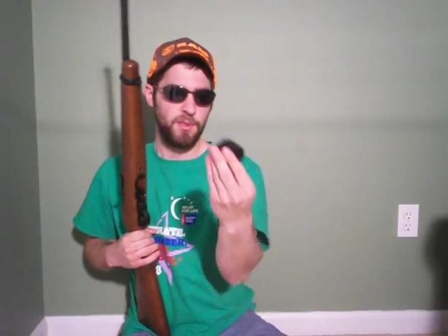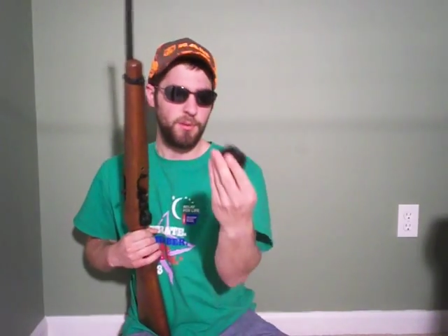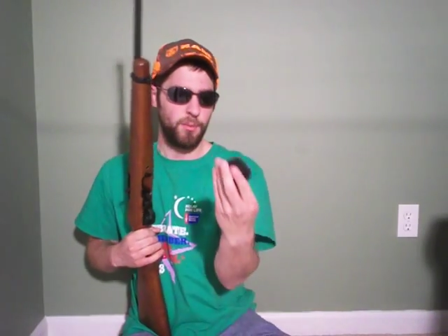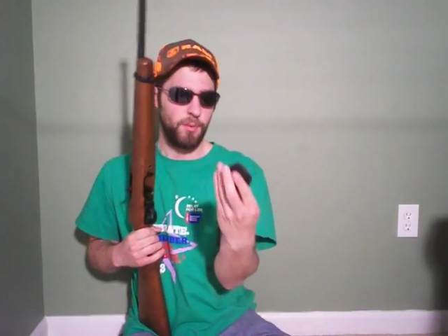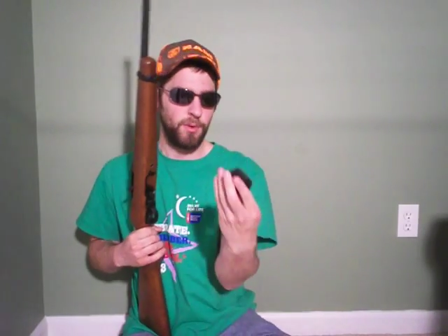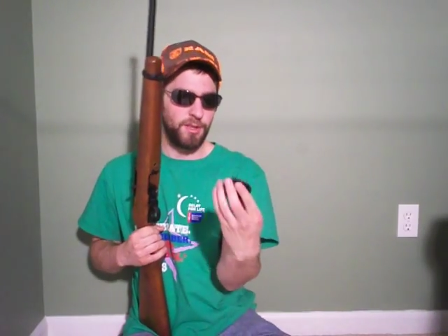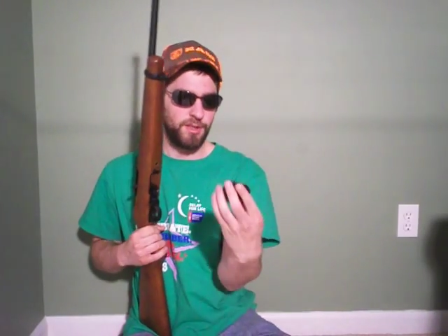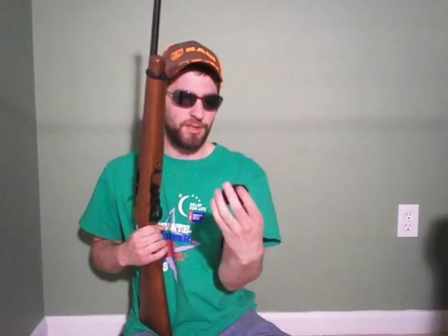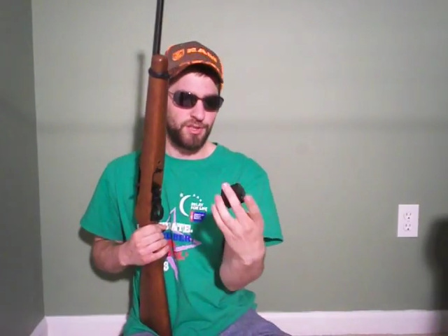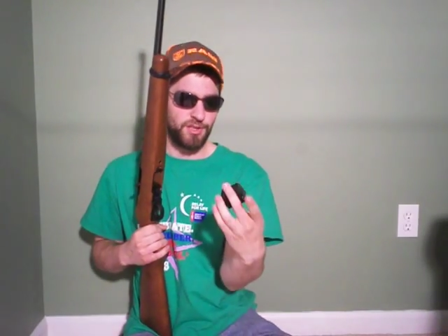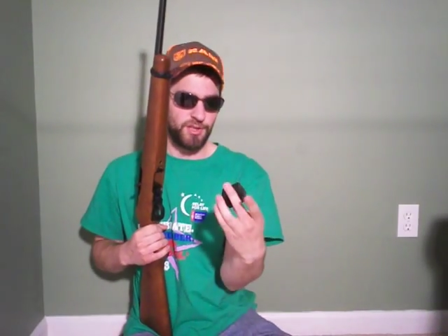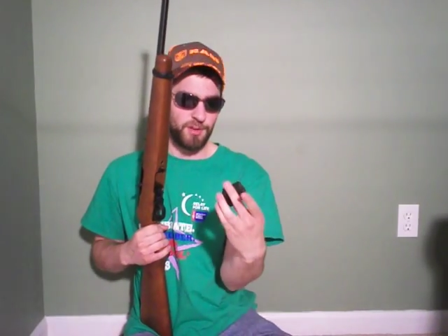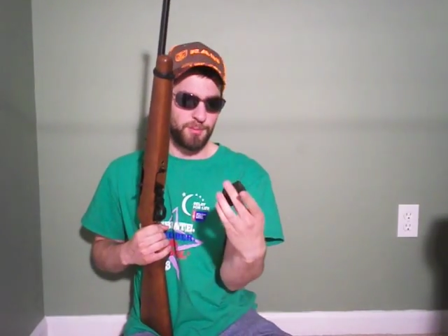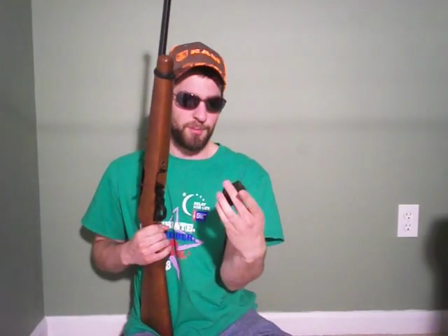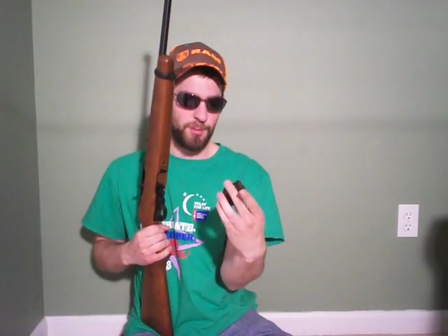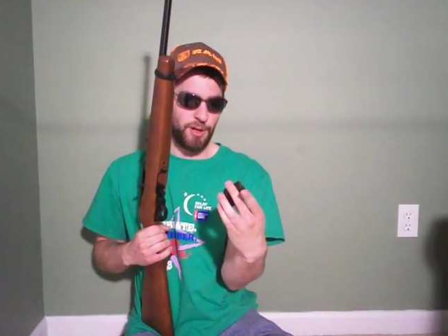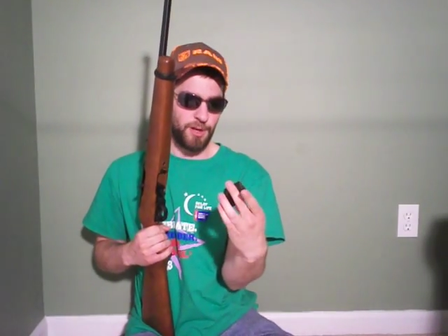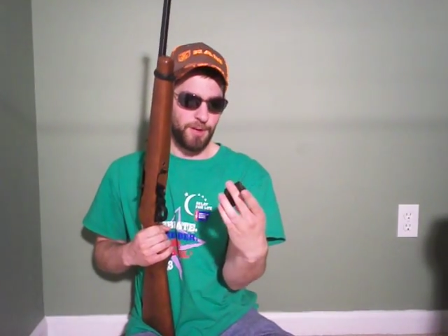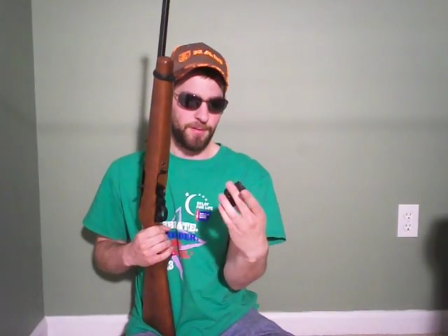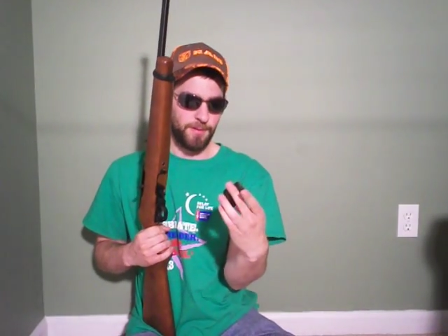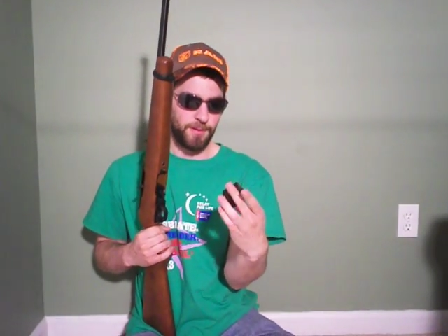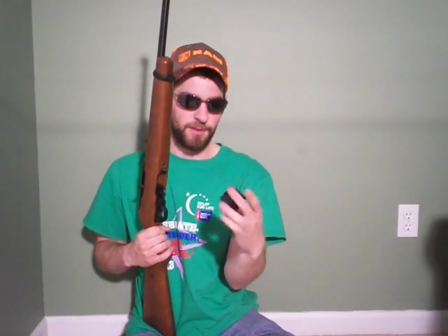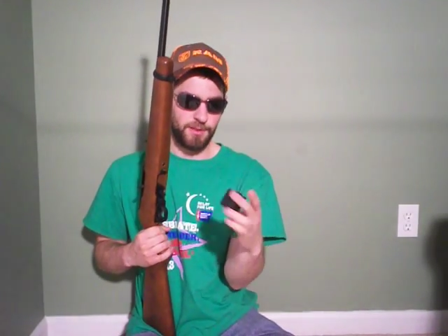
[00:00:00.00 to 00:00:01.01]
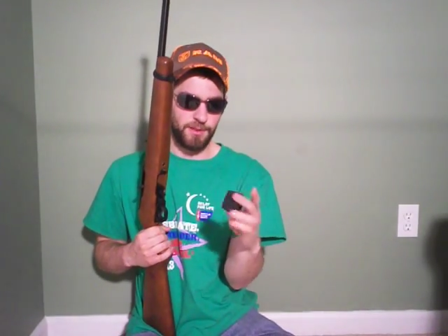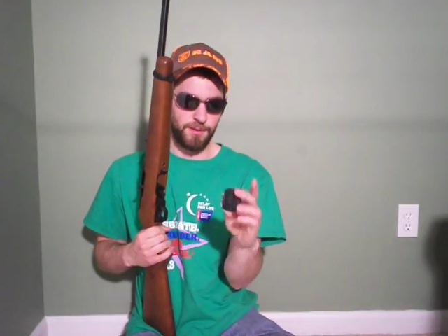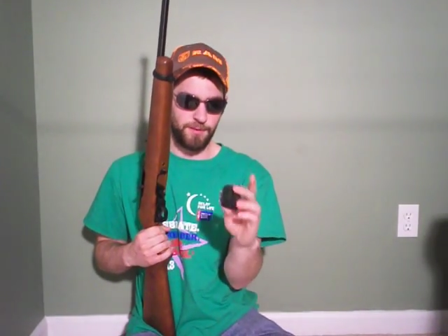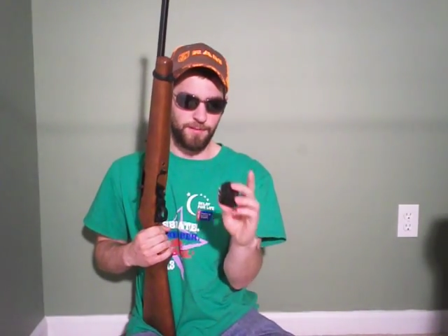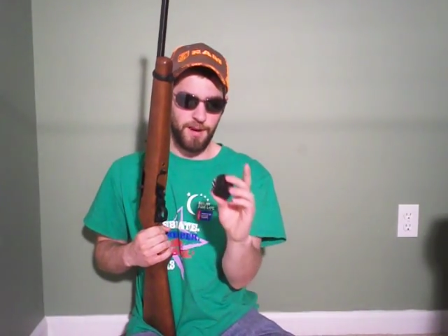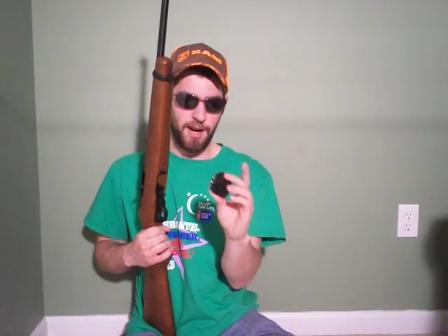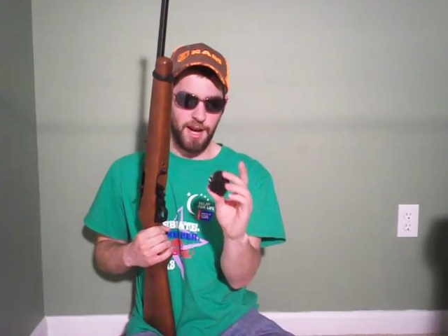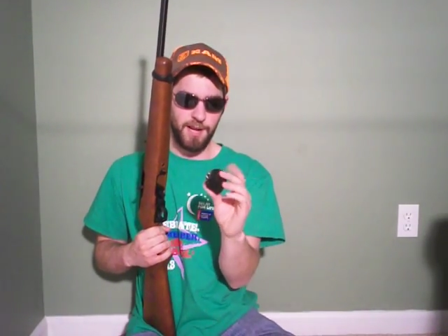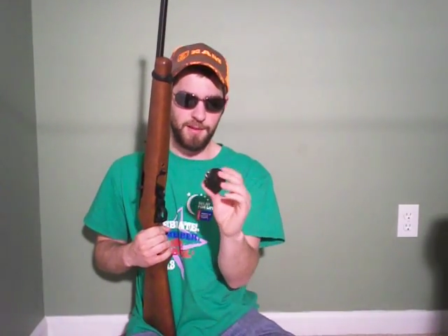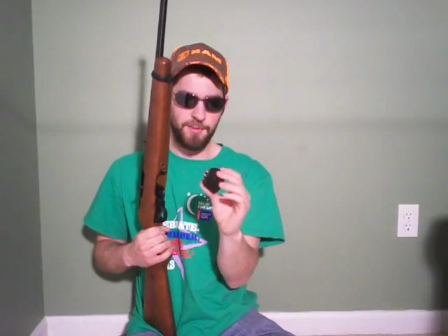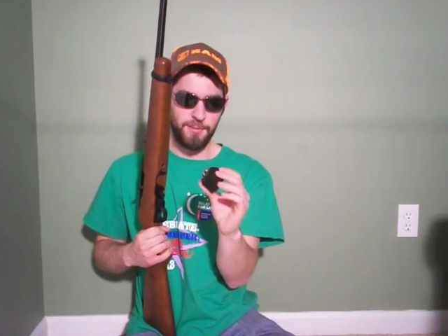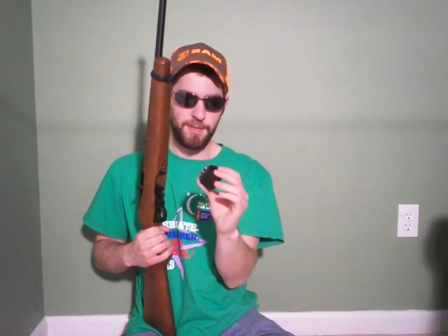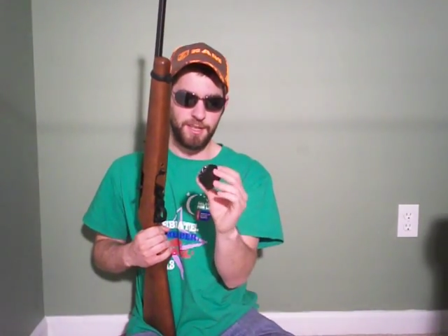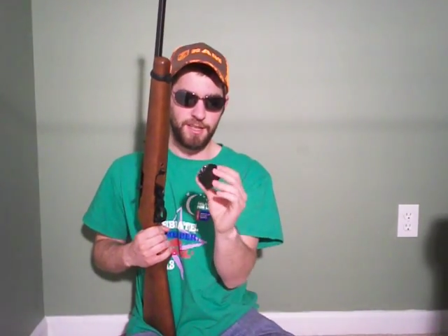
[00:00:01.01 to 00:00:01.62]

which is perfectly fine